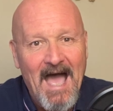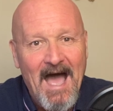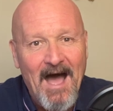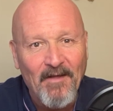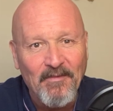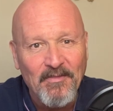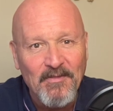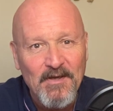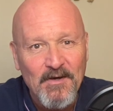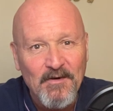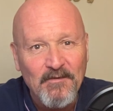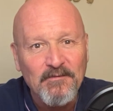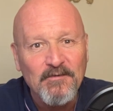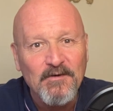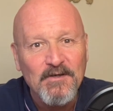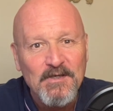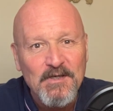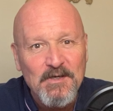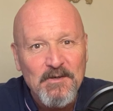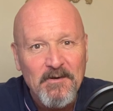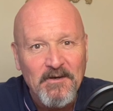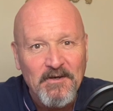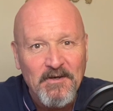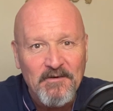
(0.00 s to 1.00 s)
out there for
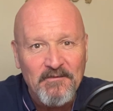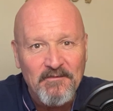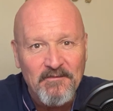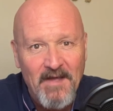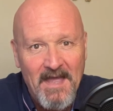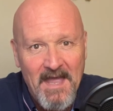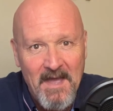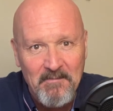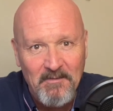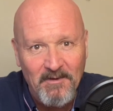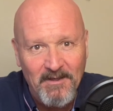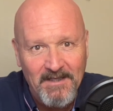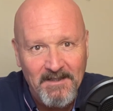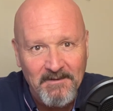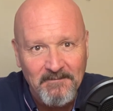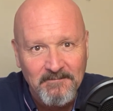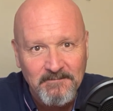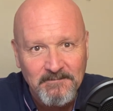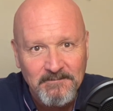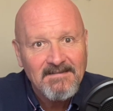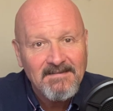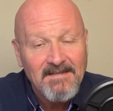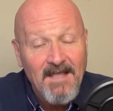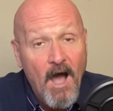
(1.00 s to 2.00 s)
you and your family.
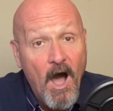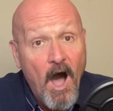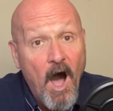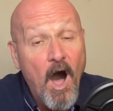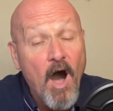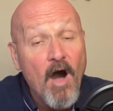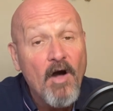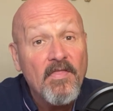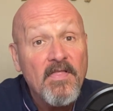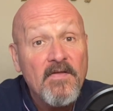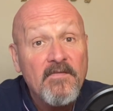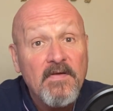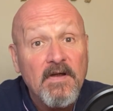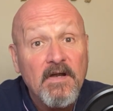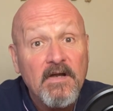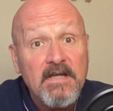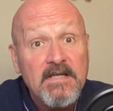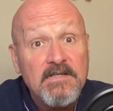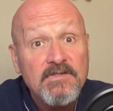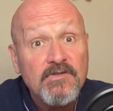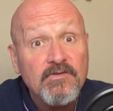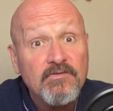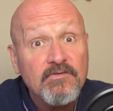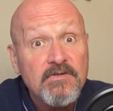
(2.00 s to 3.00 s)
All the
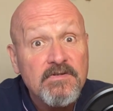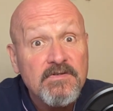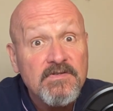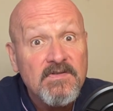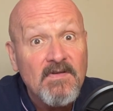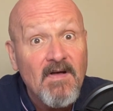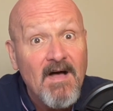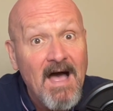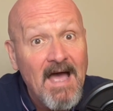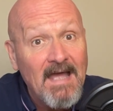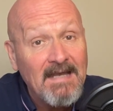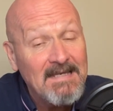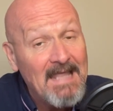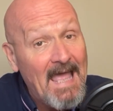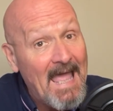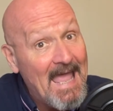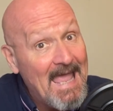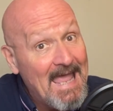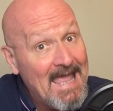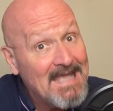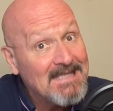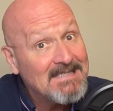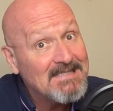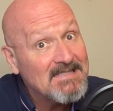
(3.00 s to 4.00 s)
various cruise line
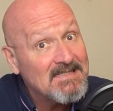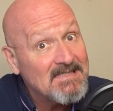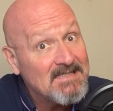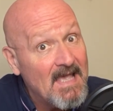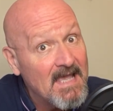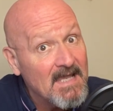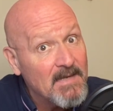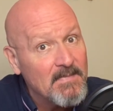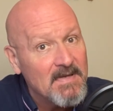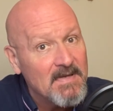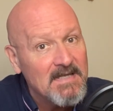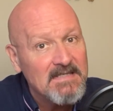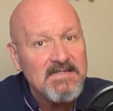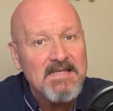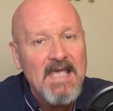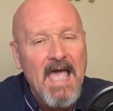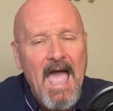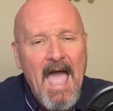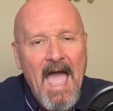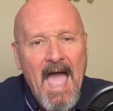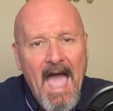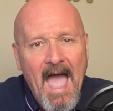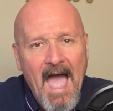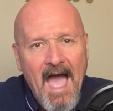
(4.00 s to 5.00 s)
and segments
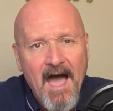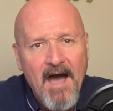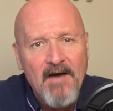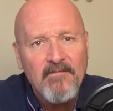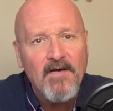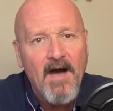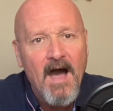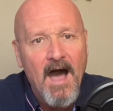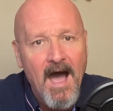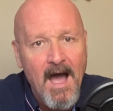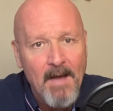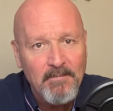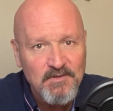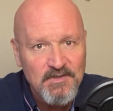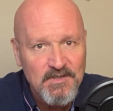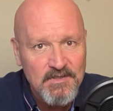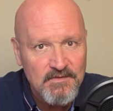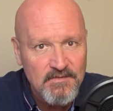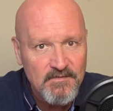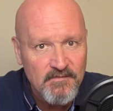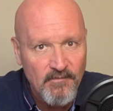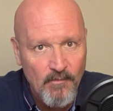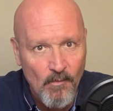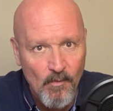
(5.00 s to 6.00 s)
have
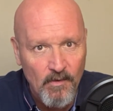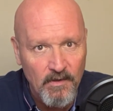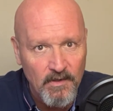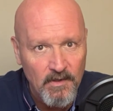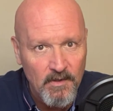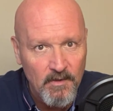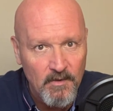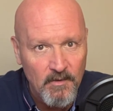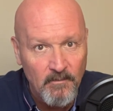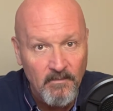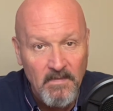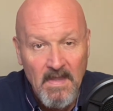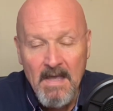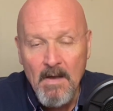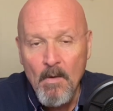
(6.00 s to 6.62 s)
options for you,